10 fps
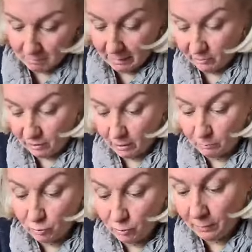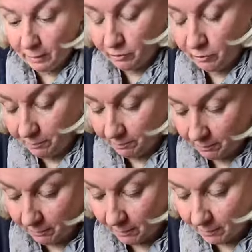matching up too much,
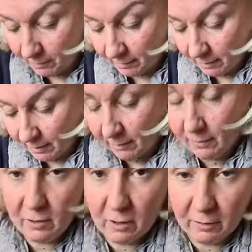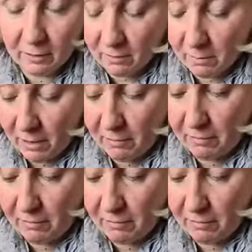because you know it's not my